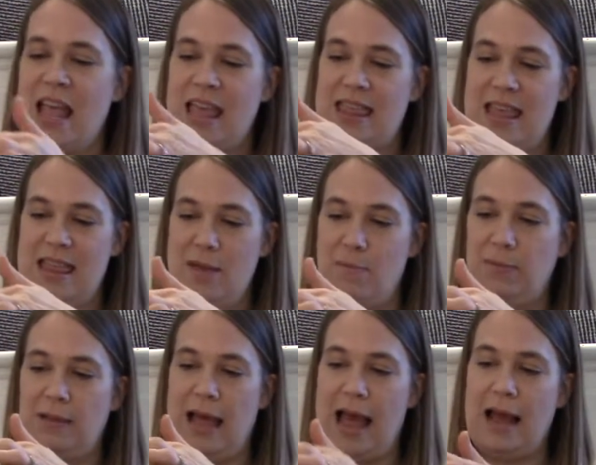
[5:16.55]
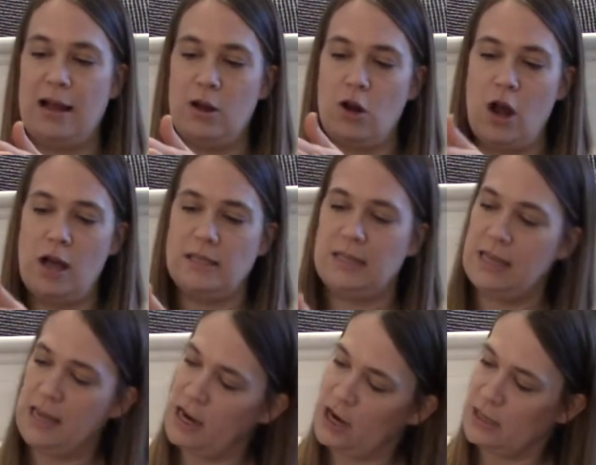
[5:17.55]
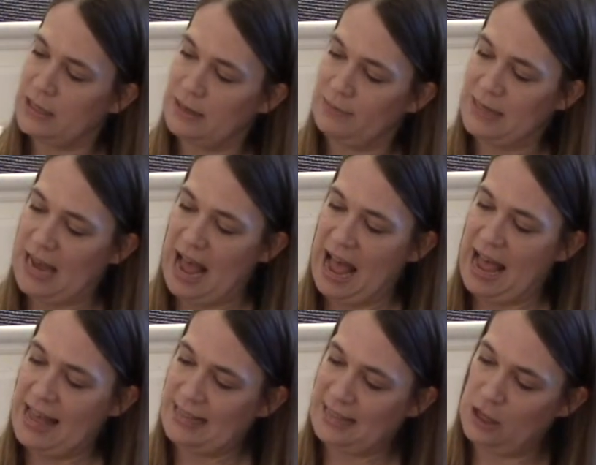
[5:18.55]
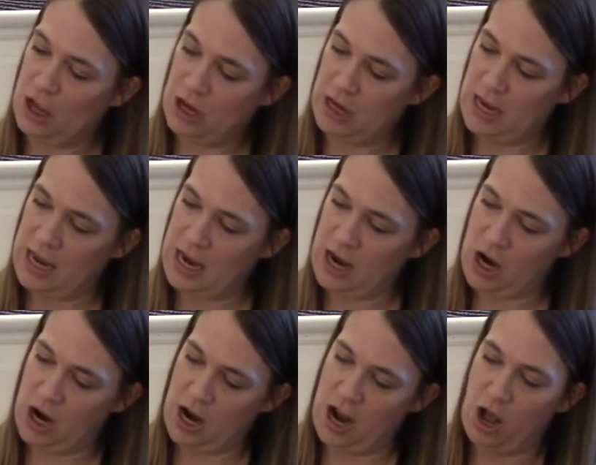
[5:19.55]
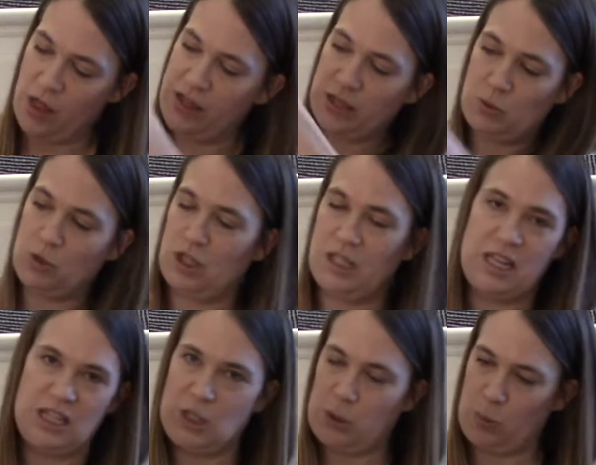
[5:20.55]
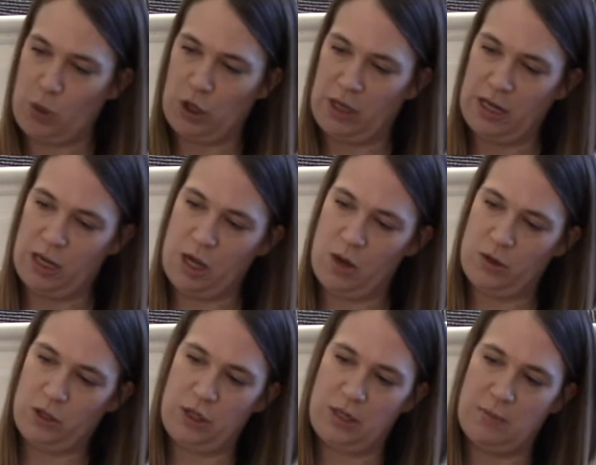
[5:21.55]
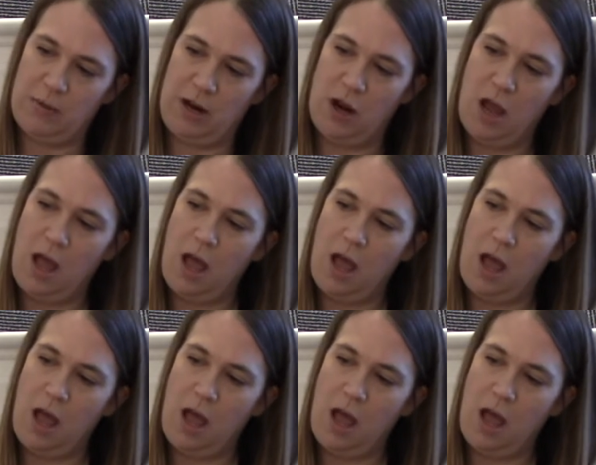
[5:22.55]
Then the black across here, some dots along here. All this will just get swirly and cute as she gets bigger.